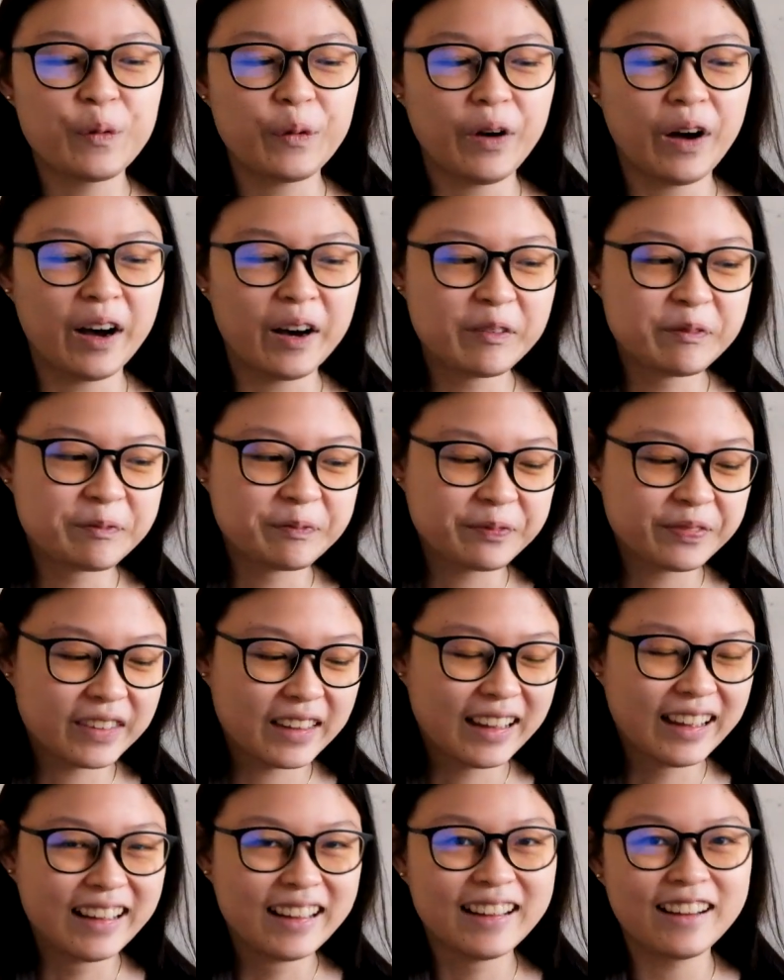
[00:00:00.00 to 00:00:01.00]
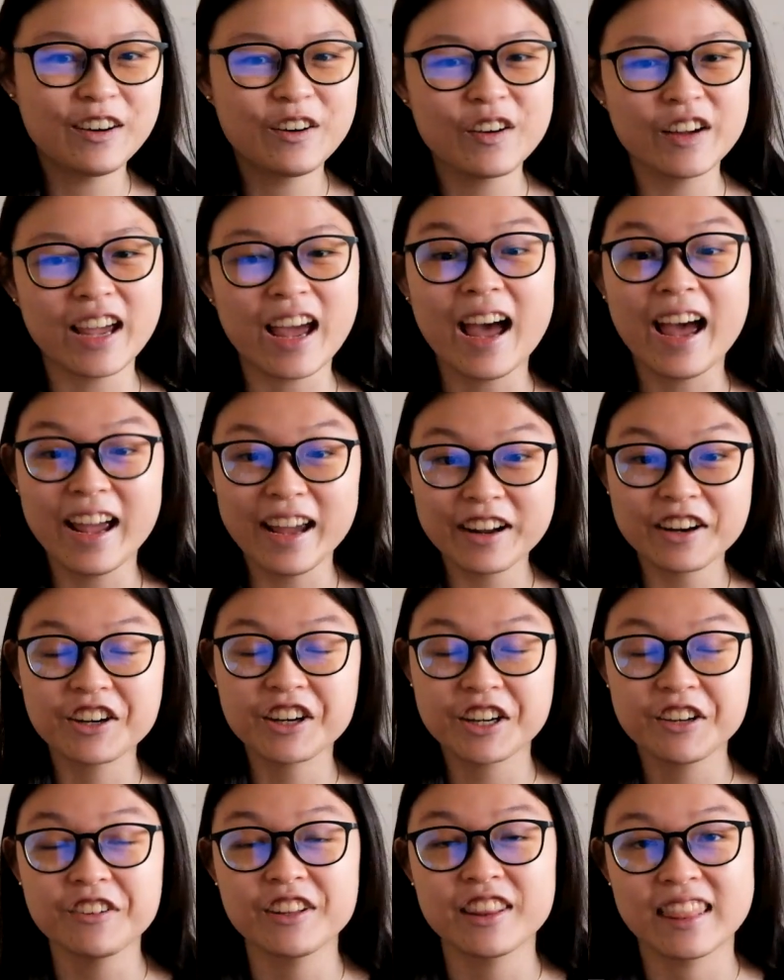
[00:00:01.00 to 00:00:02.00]
Okay, I
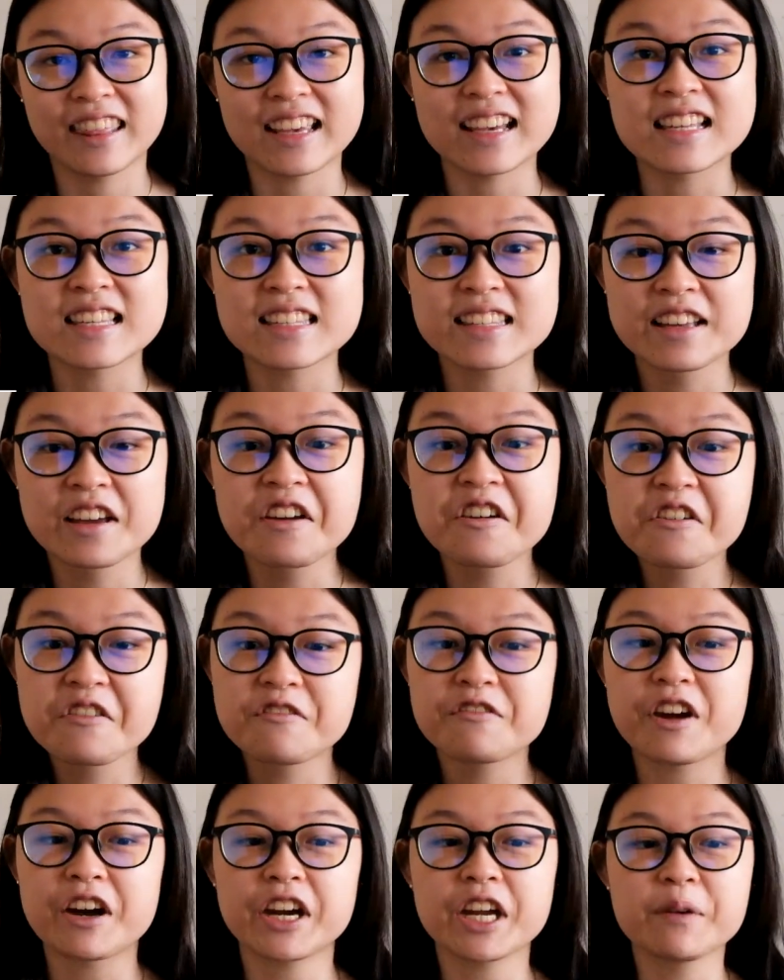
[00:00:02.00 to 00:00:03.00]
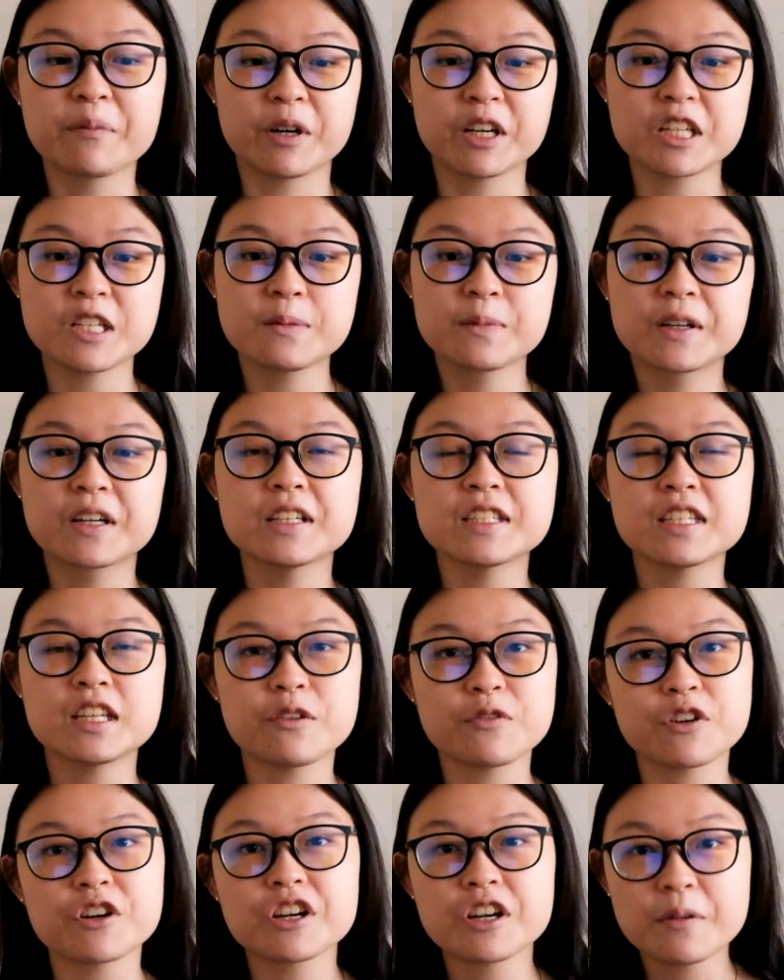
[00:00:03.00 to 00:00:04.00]
agree with this very much, because
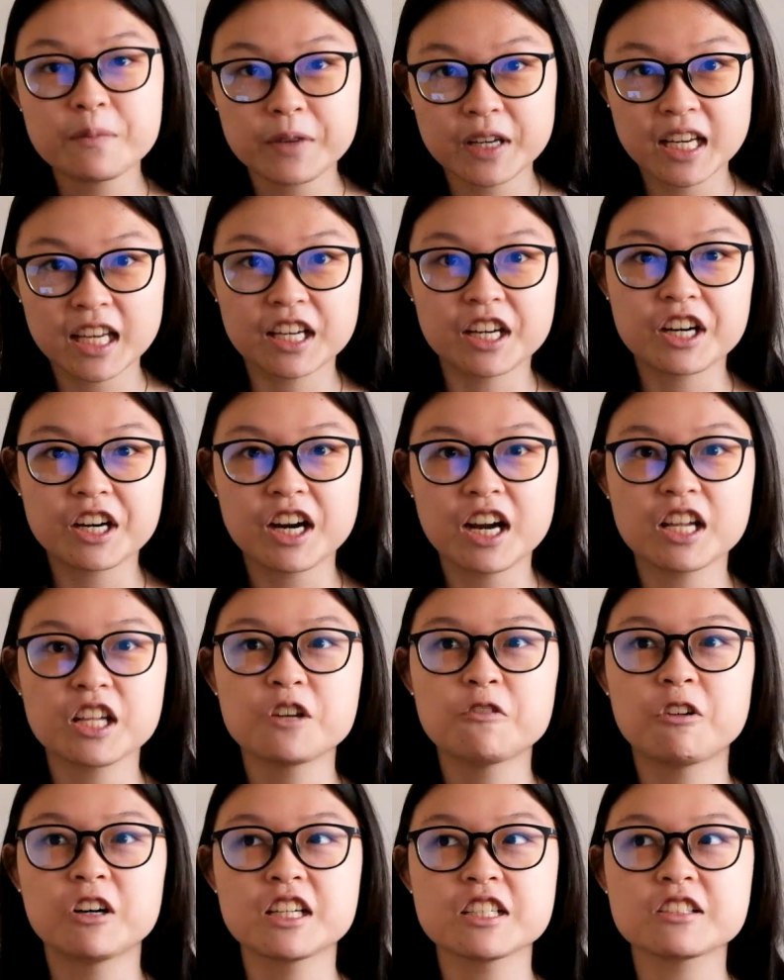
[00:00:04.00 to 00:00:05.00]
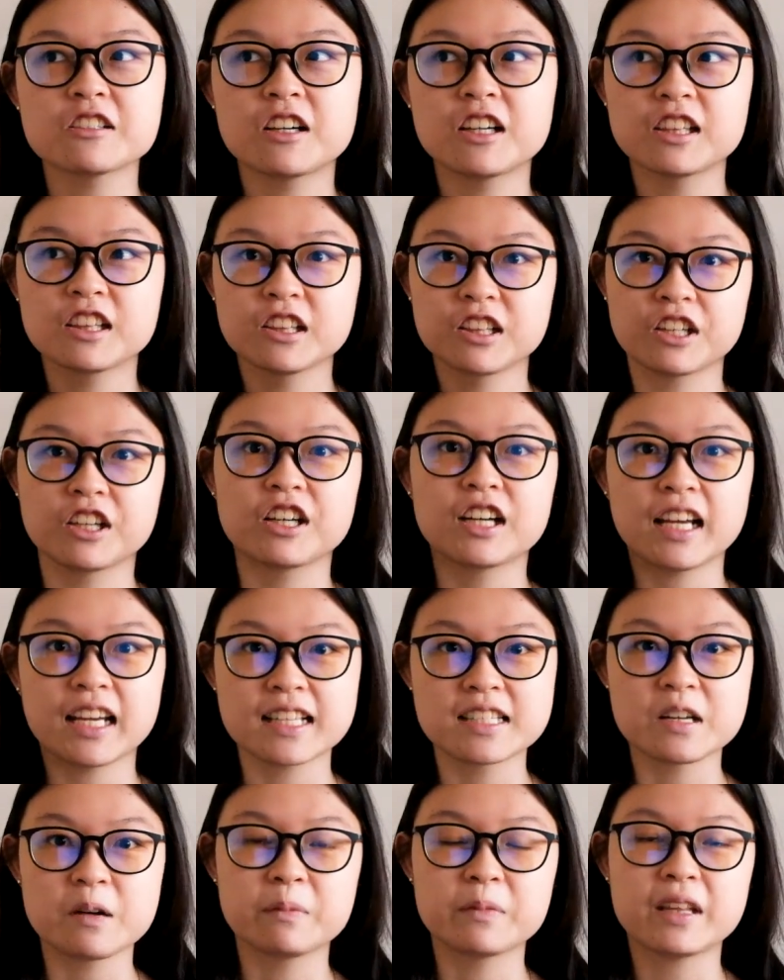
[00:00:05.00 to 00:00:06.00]
if you're a beginner and you want to start learning
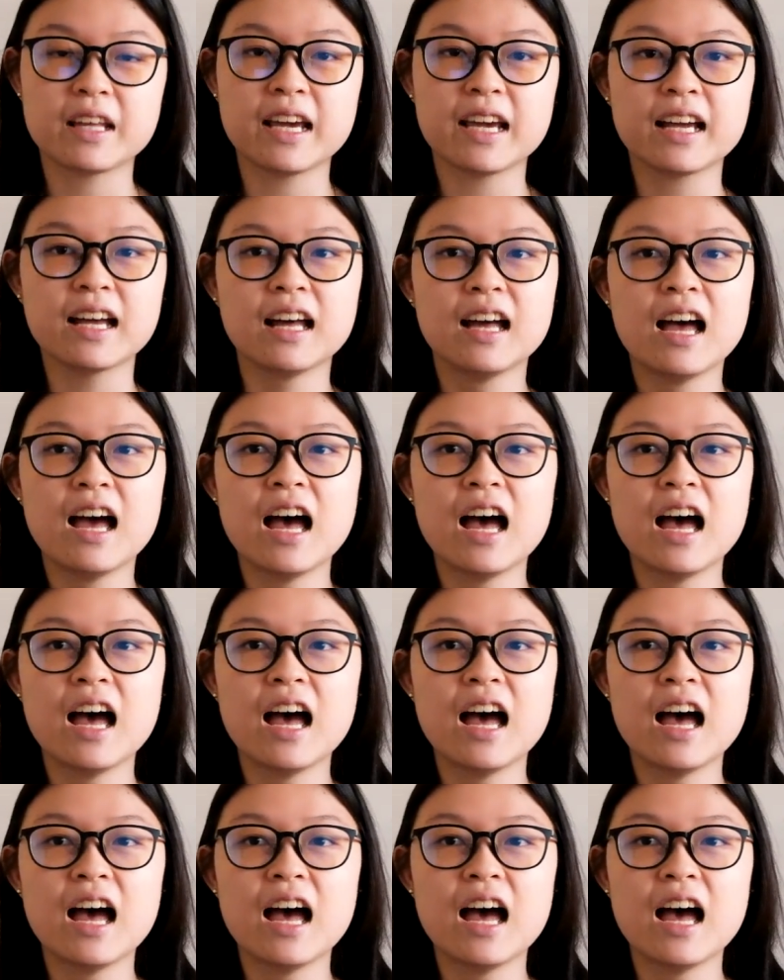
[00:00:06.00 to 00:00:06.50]
something,